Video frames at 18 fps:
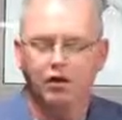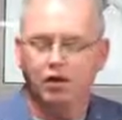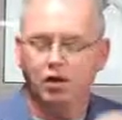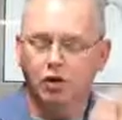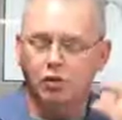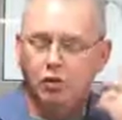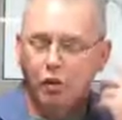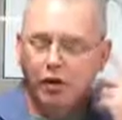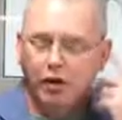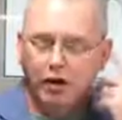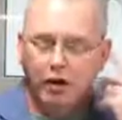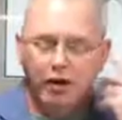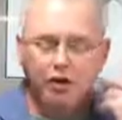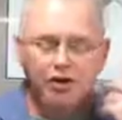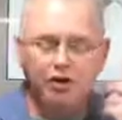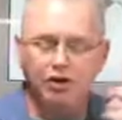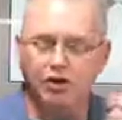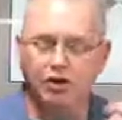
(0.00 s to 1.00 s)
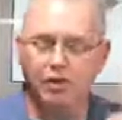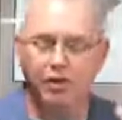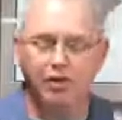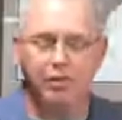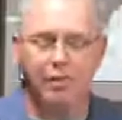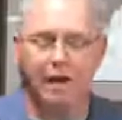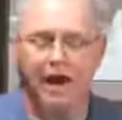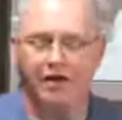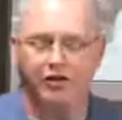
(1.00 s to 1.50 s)
So the boy listened to
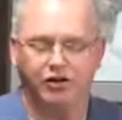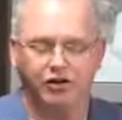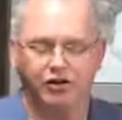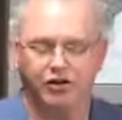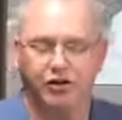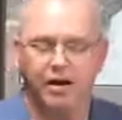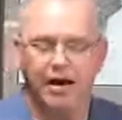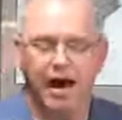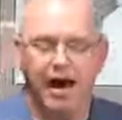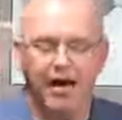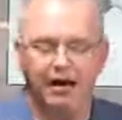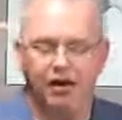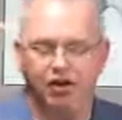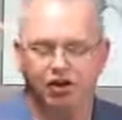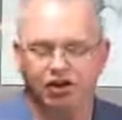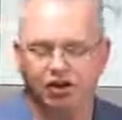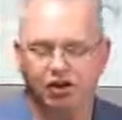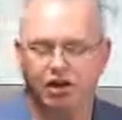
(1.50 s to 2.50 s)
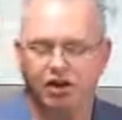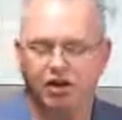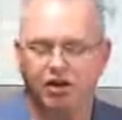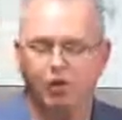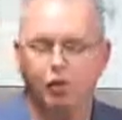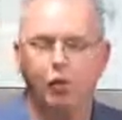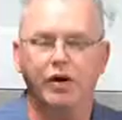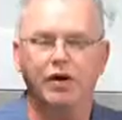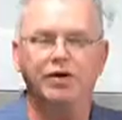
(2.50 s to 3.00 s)
his master, and he
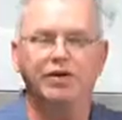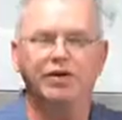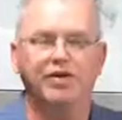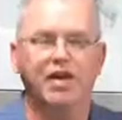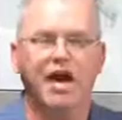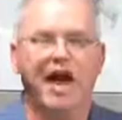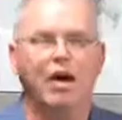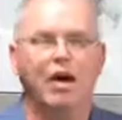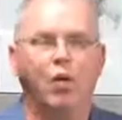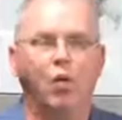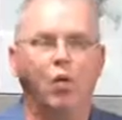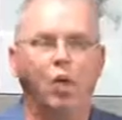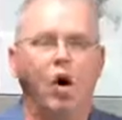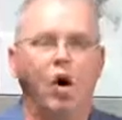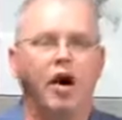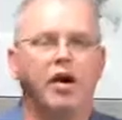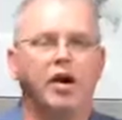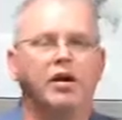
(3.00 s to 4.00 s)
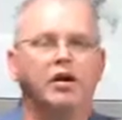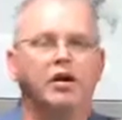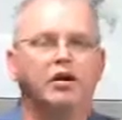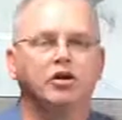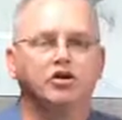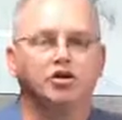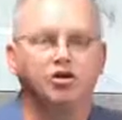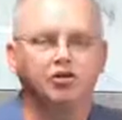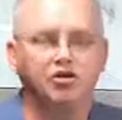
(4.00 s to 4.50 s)
sticks with that one
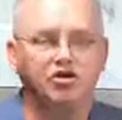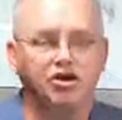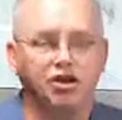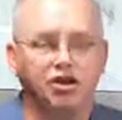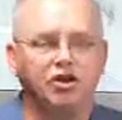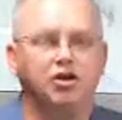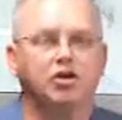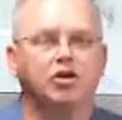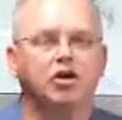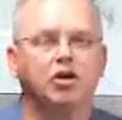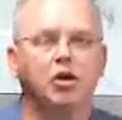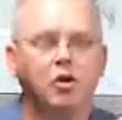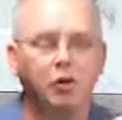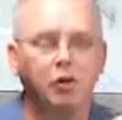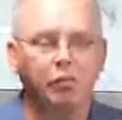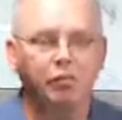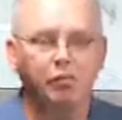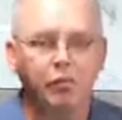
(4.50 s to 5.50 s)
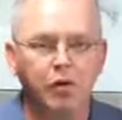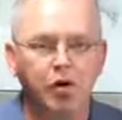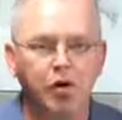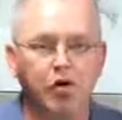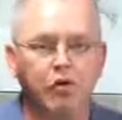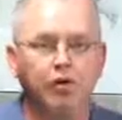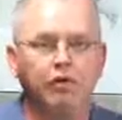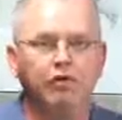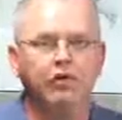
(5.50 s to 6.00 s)
jujitsu
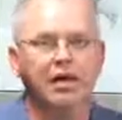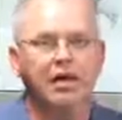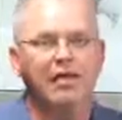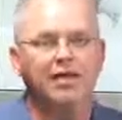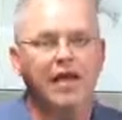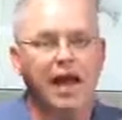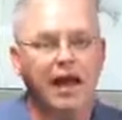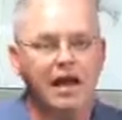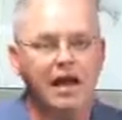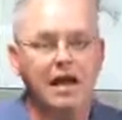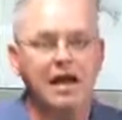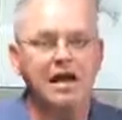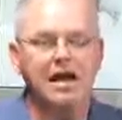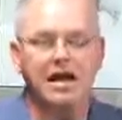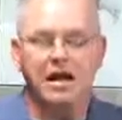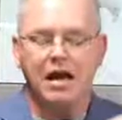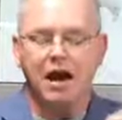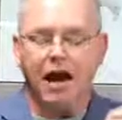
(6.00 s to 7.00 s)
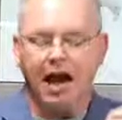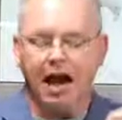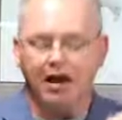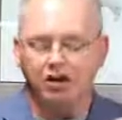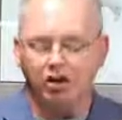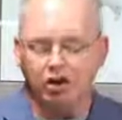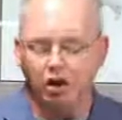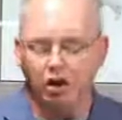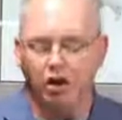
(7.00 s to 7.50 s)
move that he
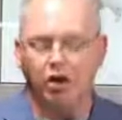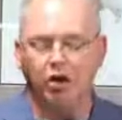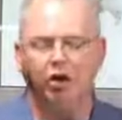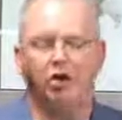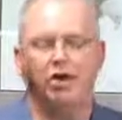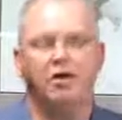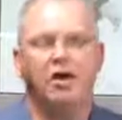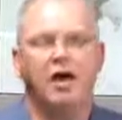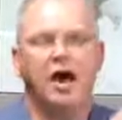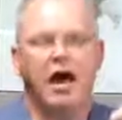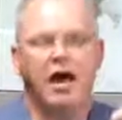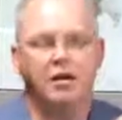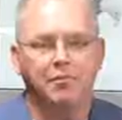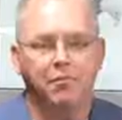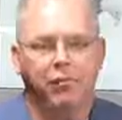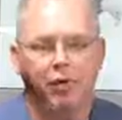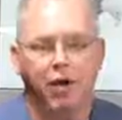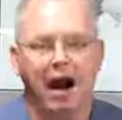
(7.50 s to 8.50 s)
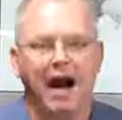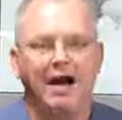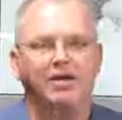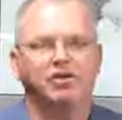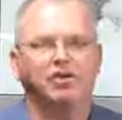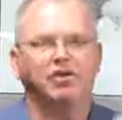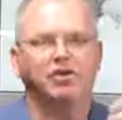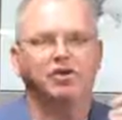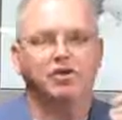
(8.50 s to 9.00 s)
has learned and
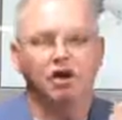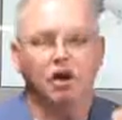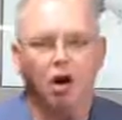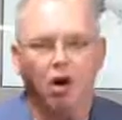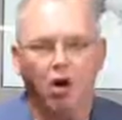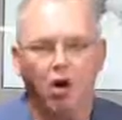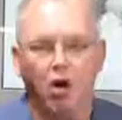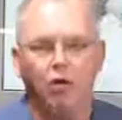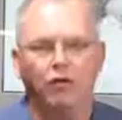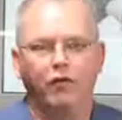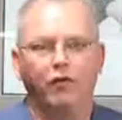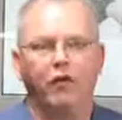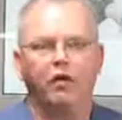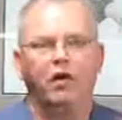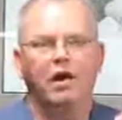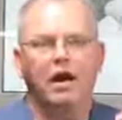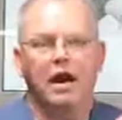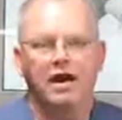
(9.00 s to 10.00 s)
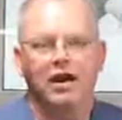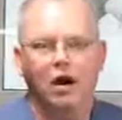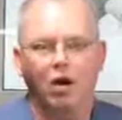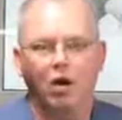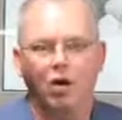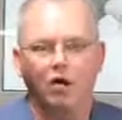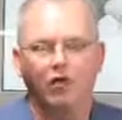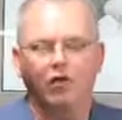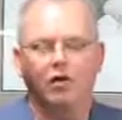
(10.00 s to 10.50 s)
practiced over and
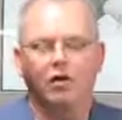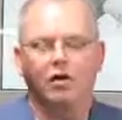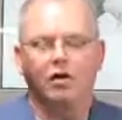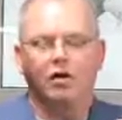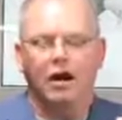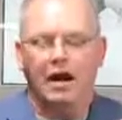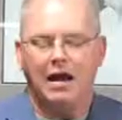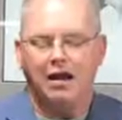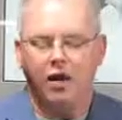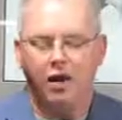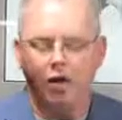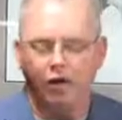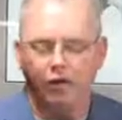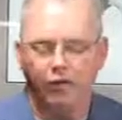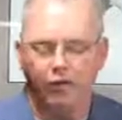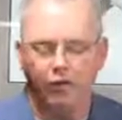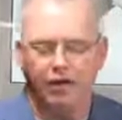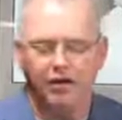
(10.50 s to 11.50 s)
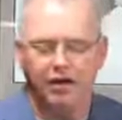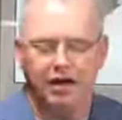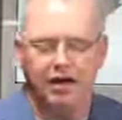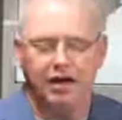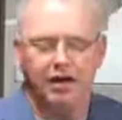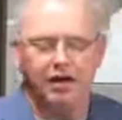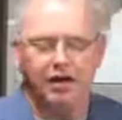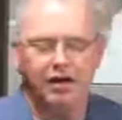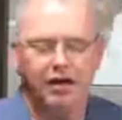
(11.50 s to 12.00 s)
over and over
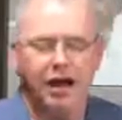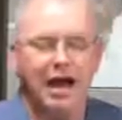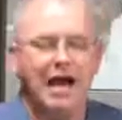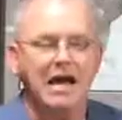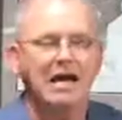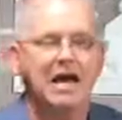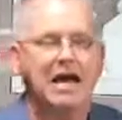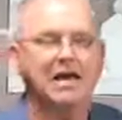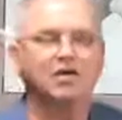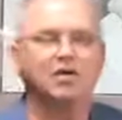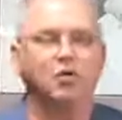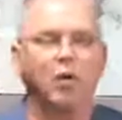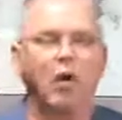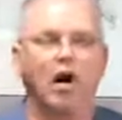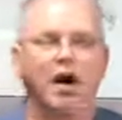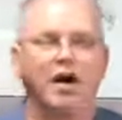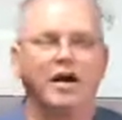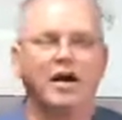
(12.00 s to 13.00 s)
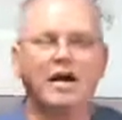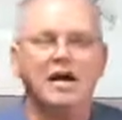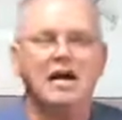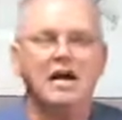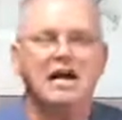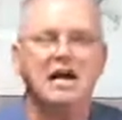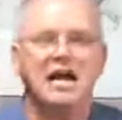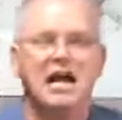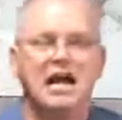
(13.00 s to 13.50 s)
again. And guess what?
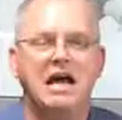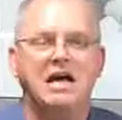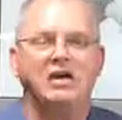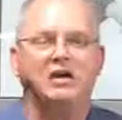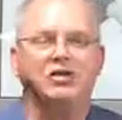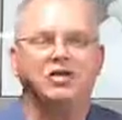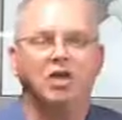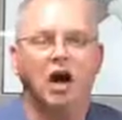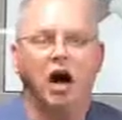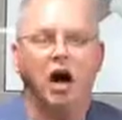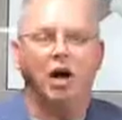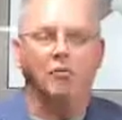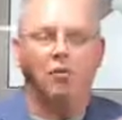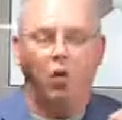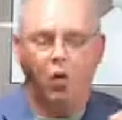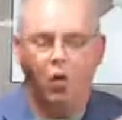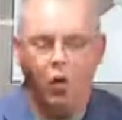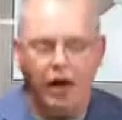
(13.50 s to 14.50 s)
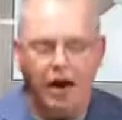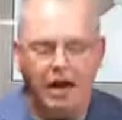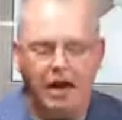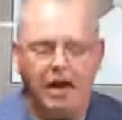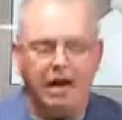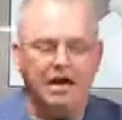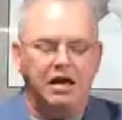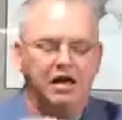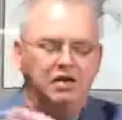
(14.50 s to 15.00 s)
He ends up
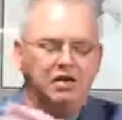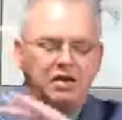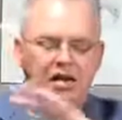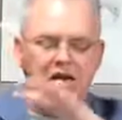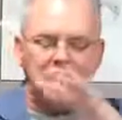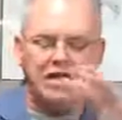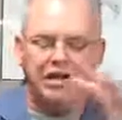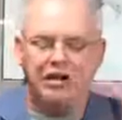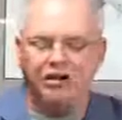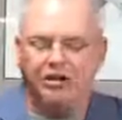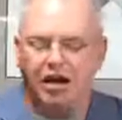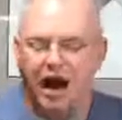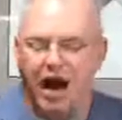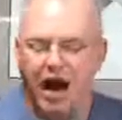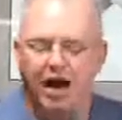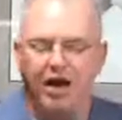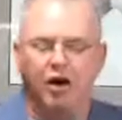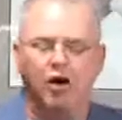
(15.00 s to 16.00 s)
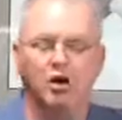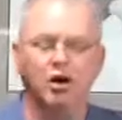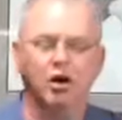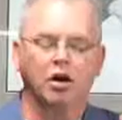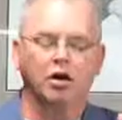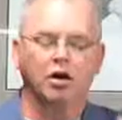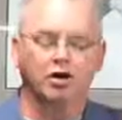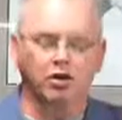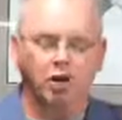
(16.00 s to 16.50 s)
winning the
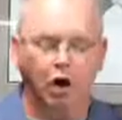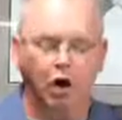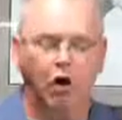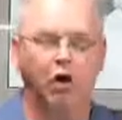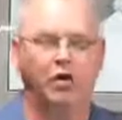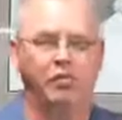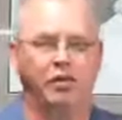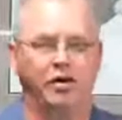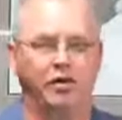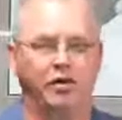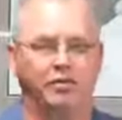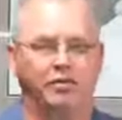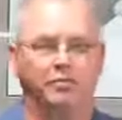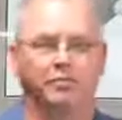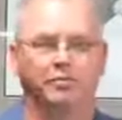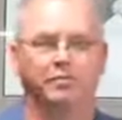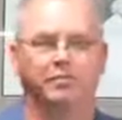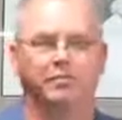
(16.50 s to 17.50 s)
entire tournament.